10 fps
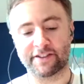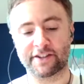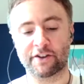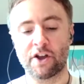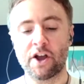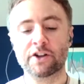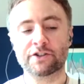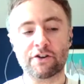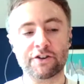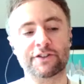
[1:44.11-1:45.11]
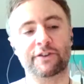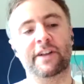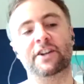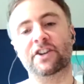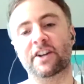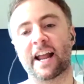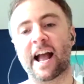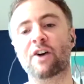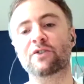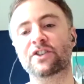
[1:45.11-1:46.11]
So, talk us through that journey.
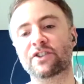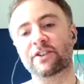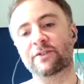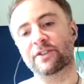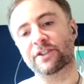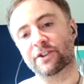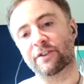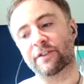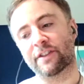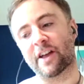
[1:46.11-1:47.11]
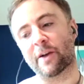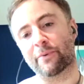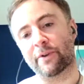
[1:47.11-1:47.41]
How did you discover that